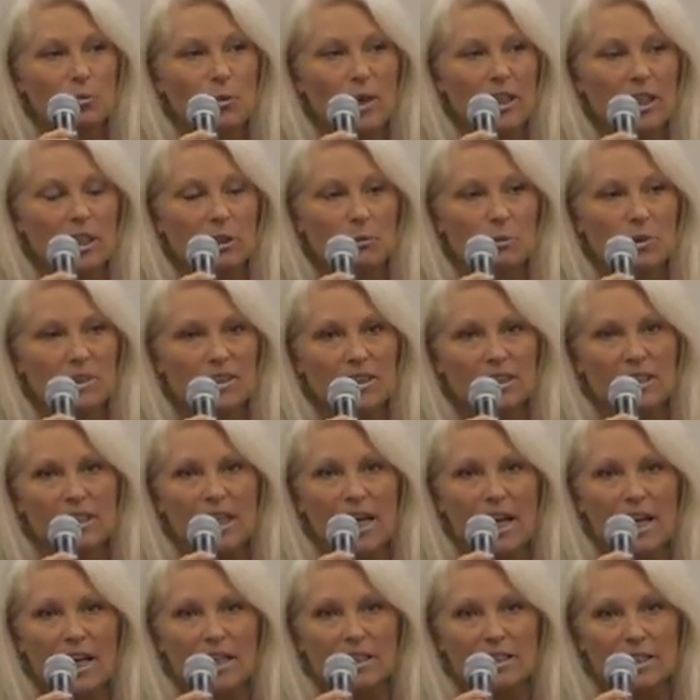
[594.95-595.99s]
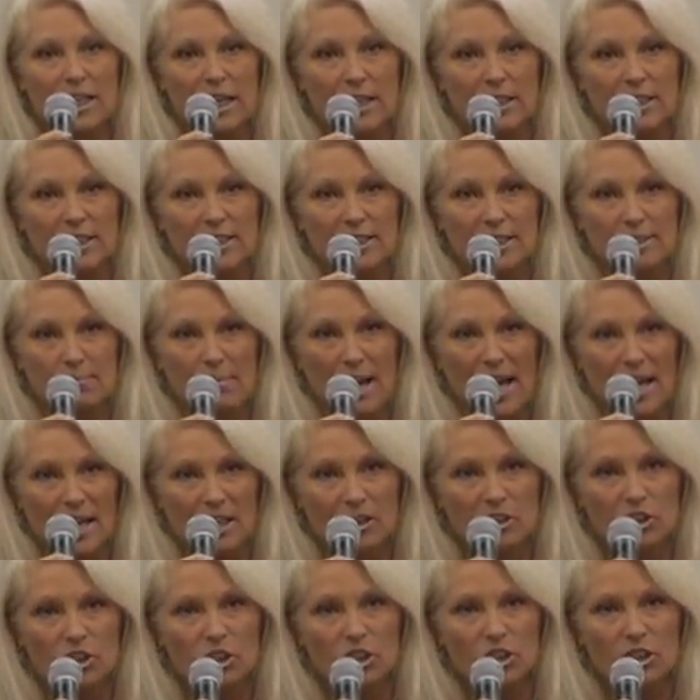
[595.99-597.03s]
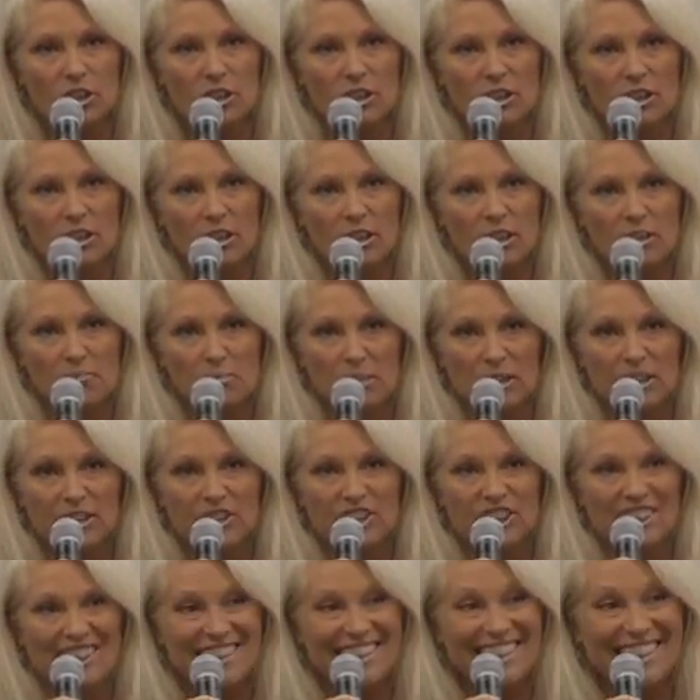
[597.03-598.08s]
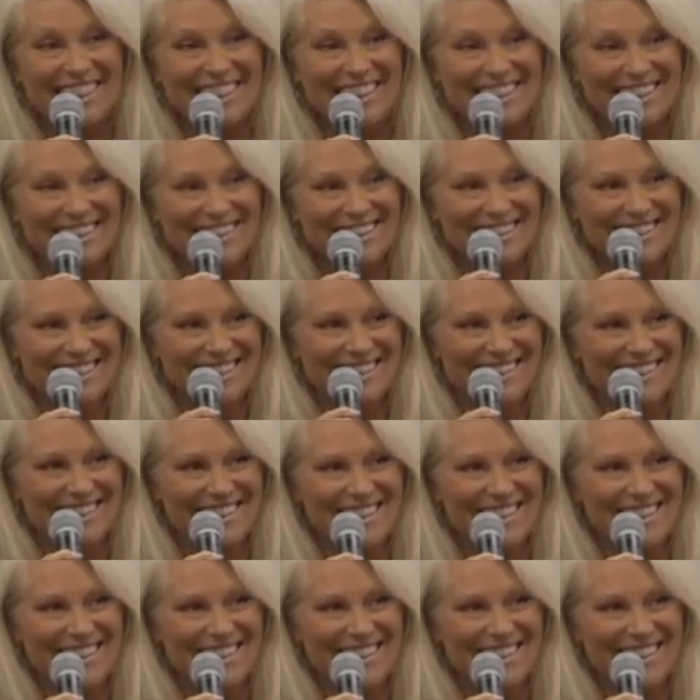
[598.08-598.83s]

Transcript: when it was that tennis match, Billie Jean King,